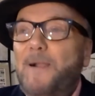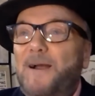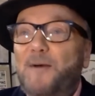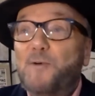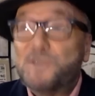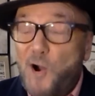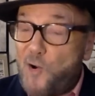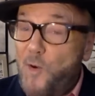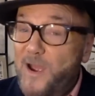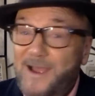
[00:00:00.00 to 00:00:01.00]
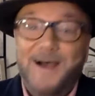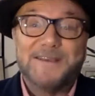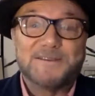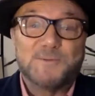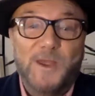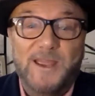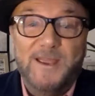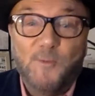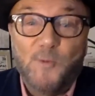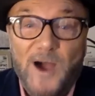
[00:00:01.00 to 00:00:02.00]
was not quite as
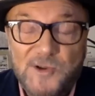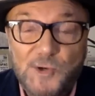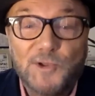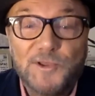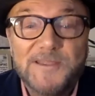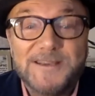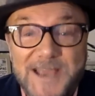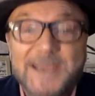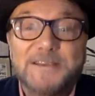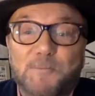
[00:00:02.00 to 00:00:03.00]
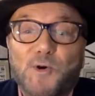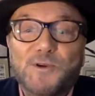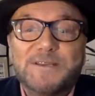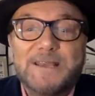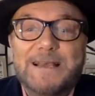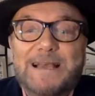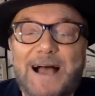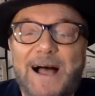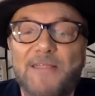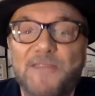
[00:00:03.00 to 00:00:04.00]
we are told in the textbooks
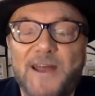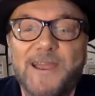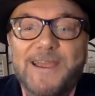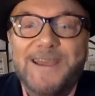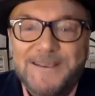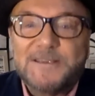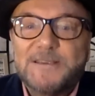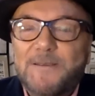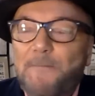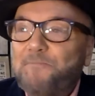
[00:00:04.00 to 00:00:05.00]
that it is.